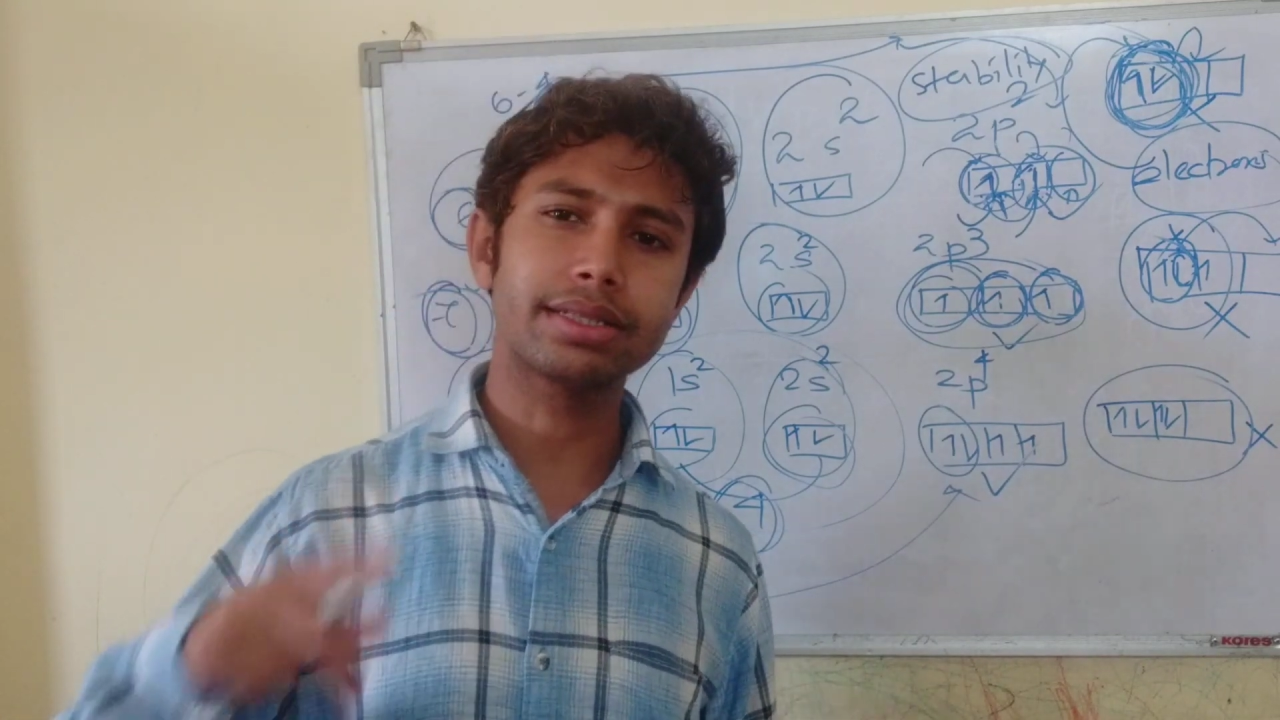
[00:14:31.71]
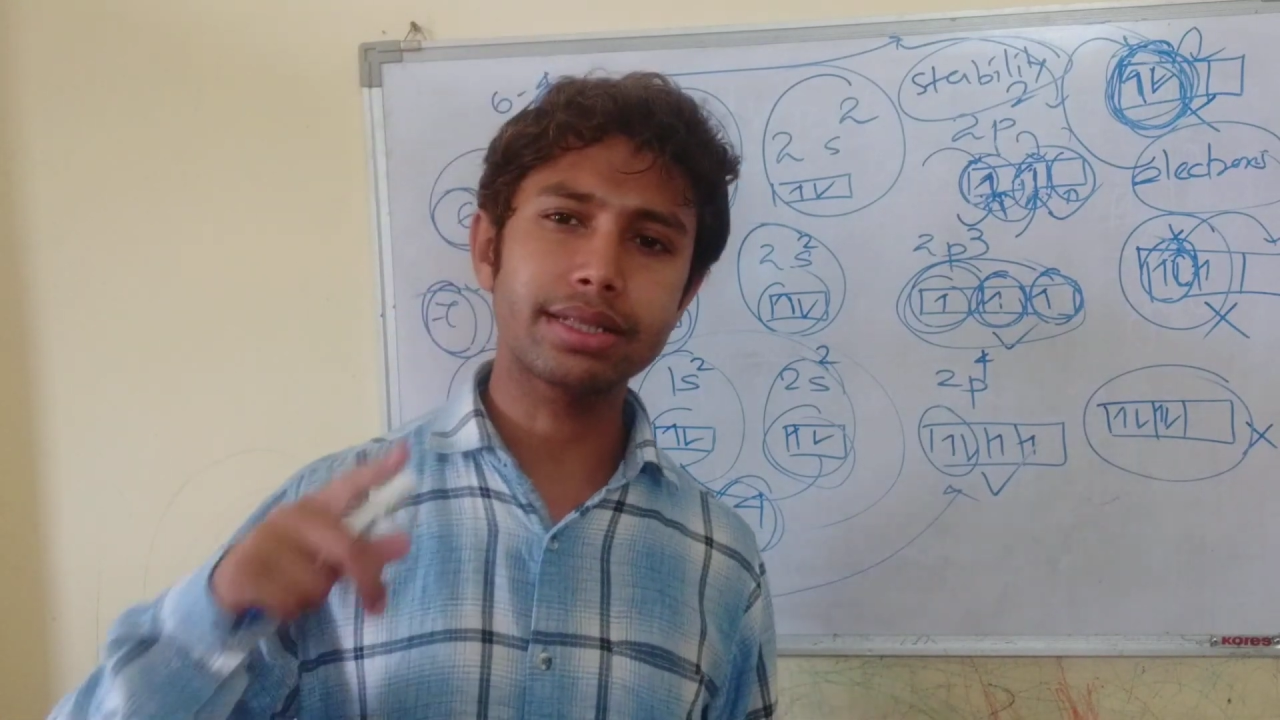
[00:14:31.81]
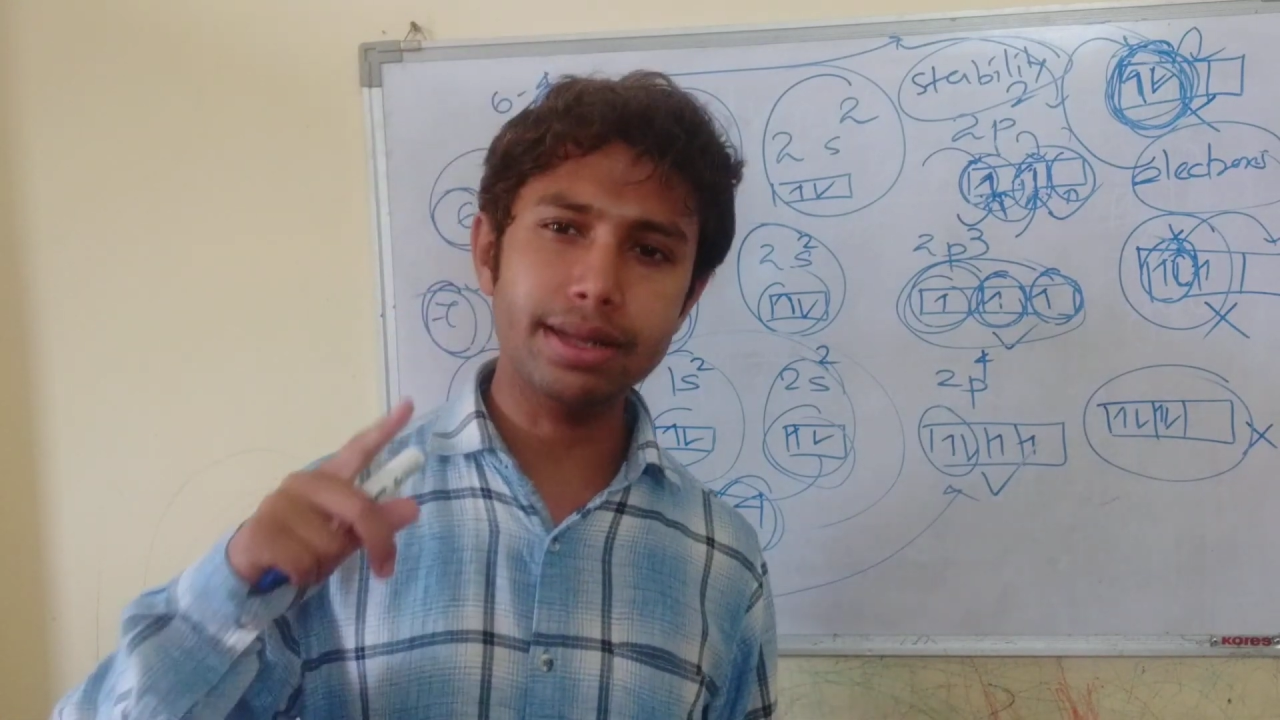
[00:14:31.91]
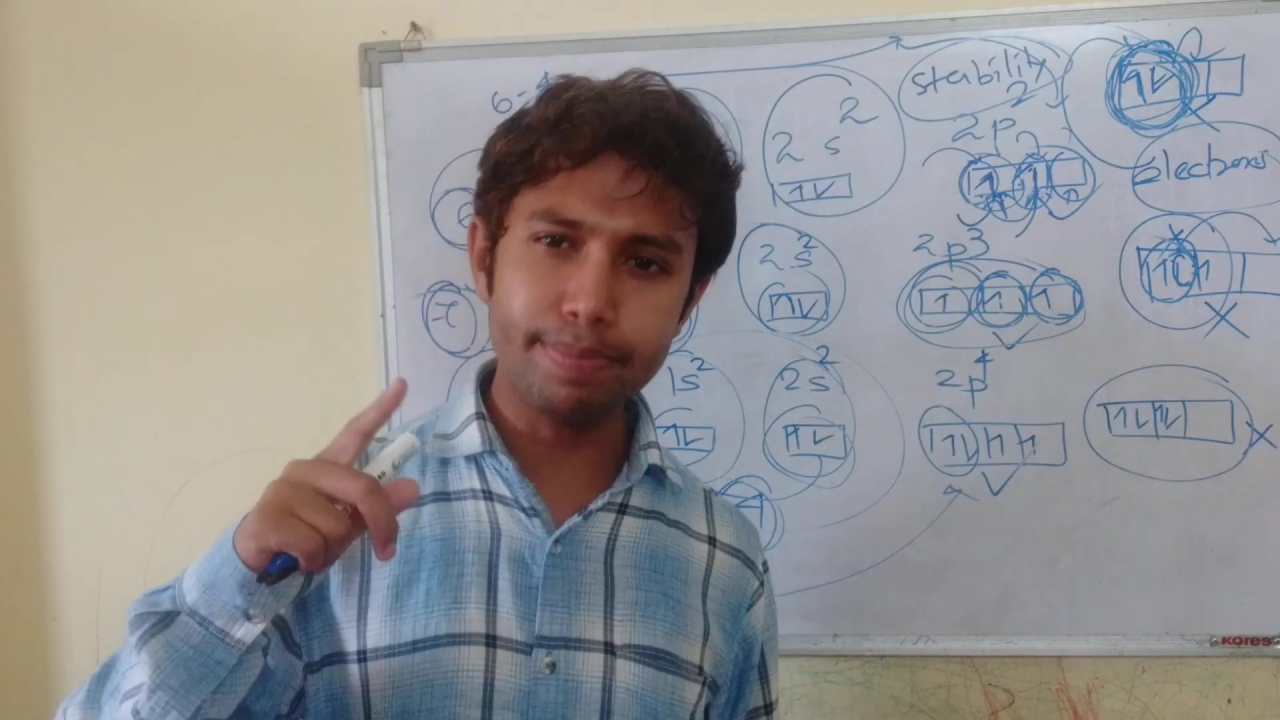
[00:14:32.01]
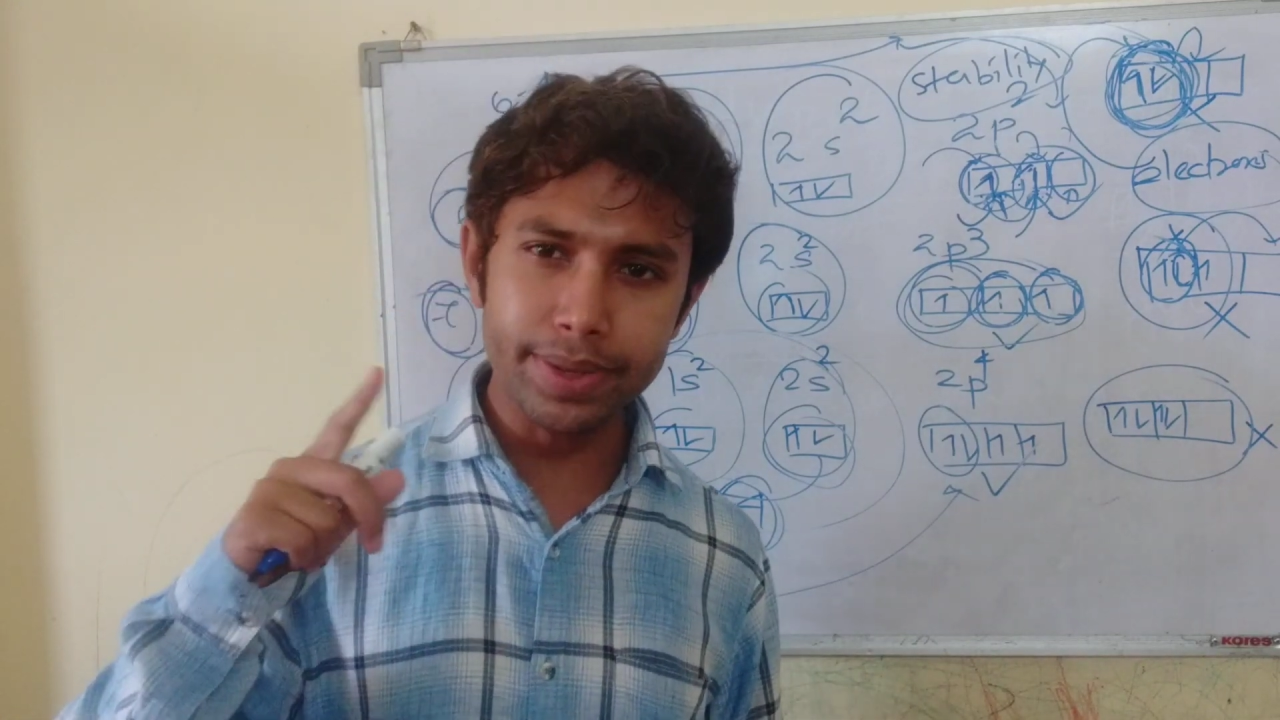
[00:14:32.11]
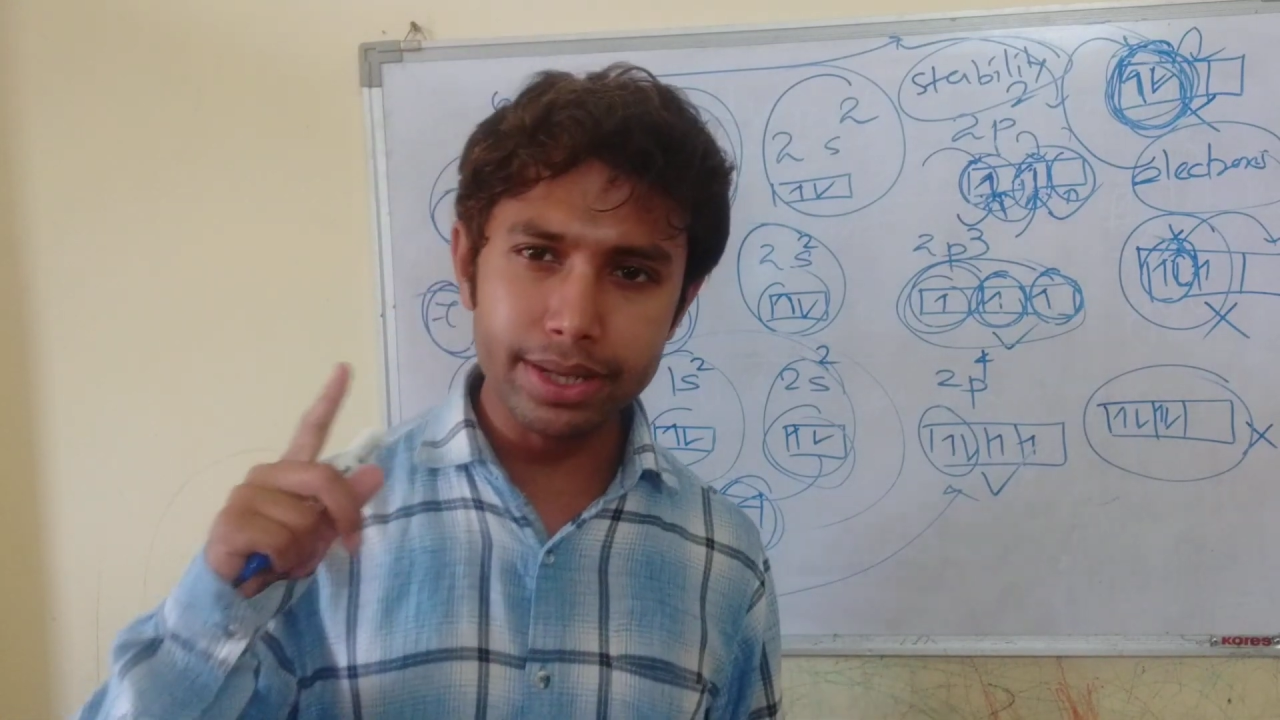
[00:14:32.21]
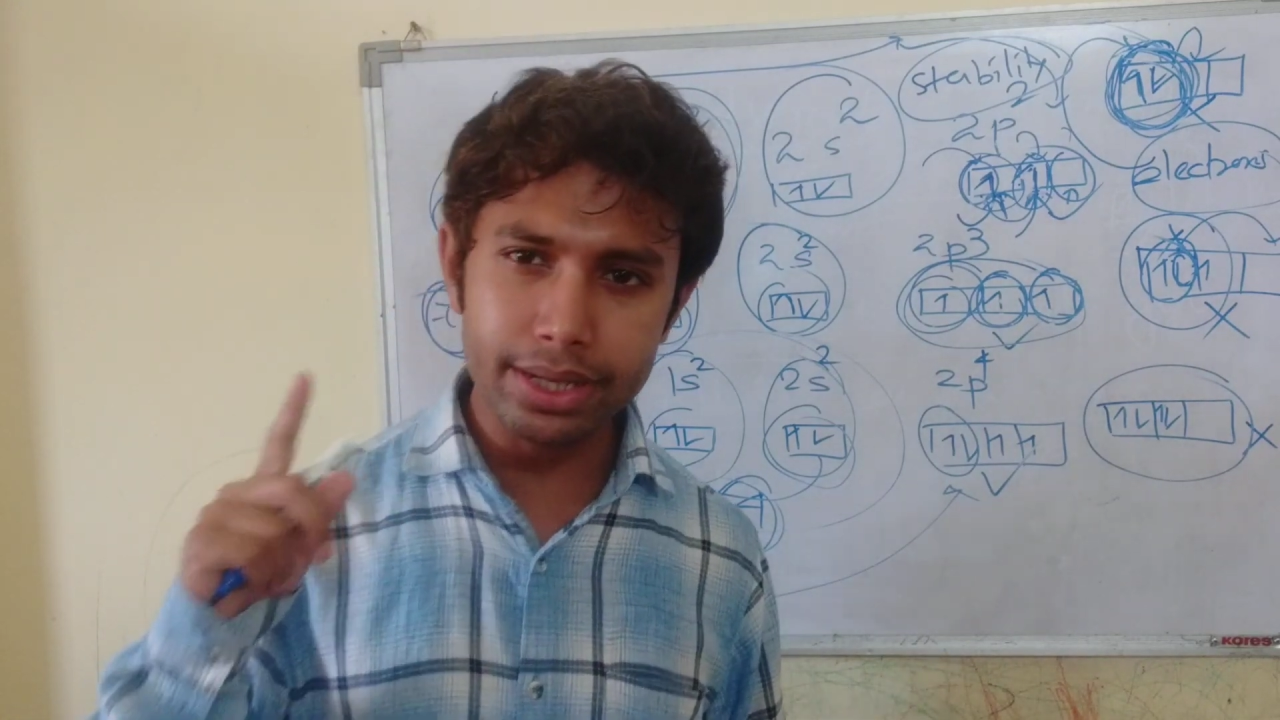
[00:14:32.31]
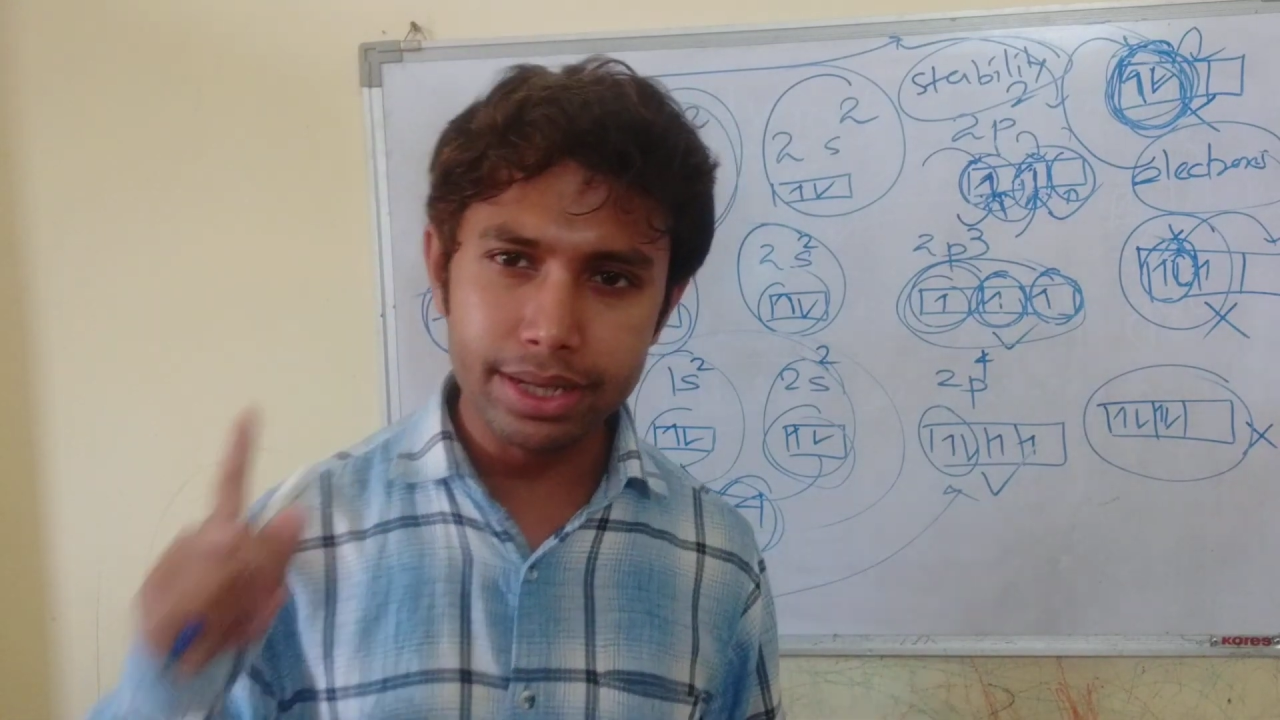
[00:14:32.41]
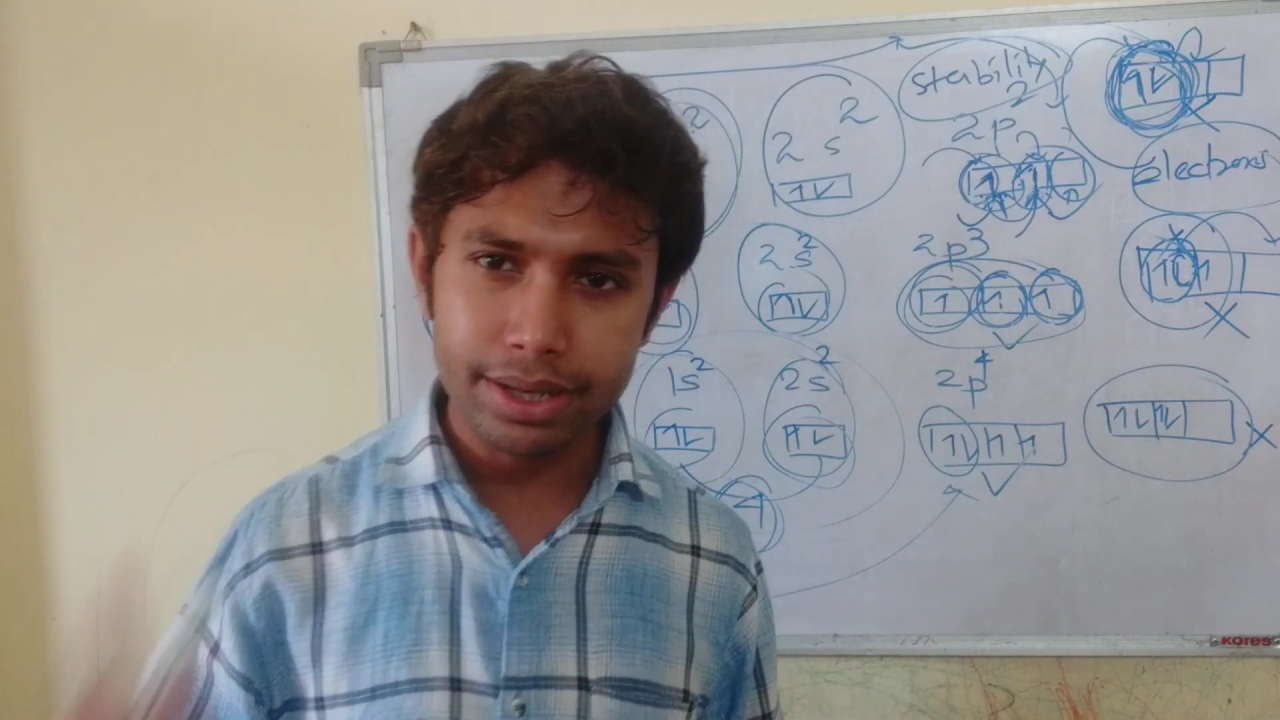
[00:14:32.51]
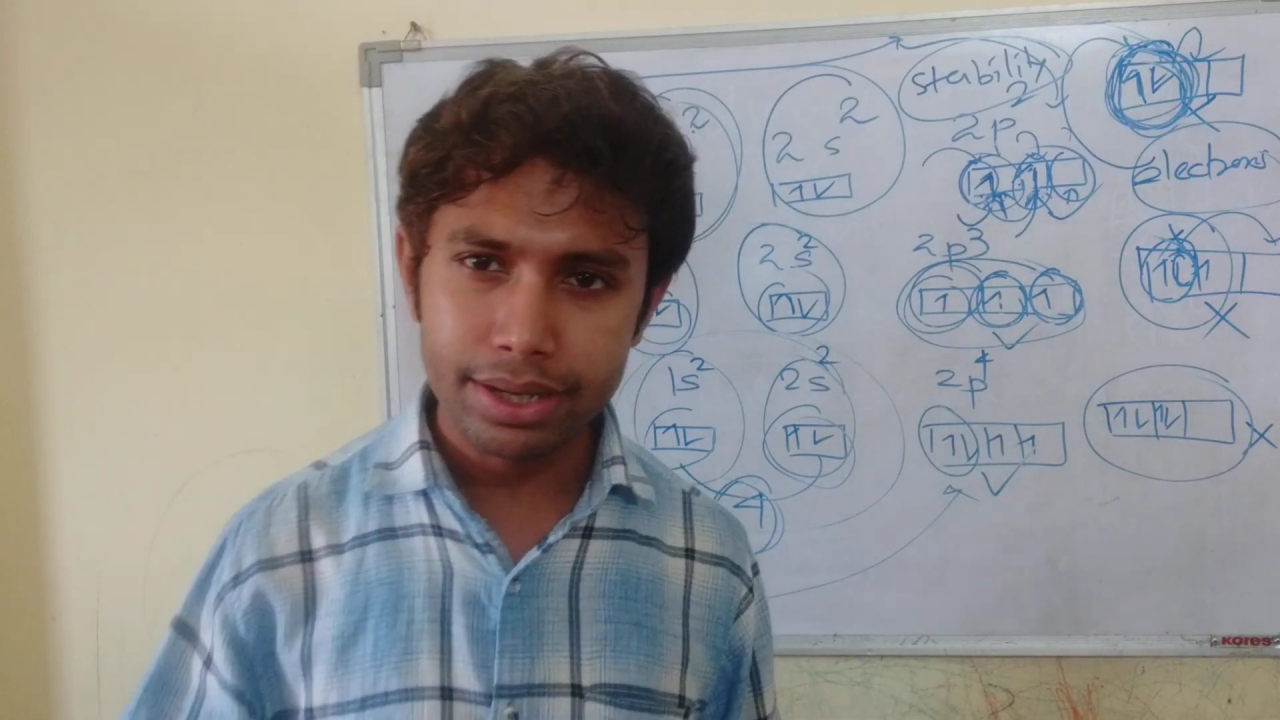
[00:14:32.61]

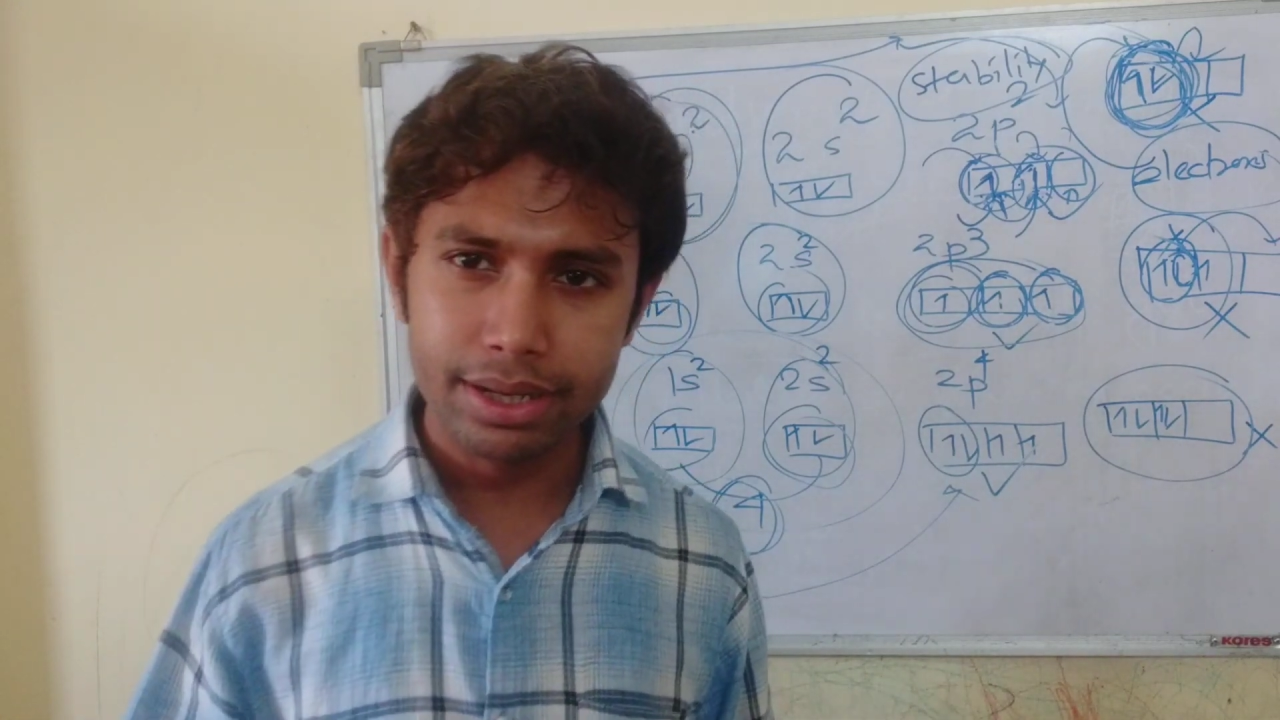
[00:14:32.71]
3p,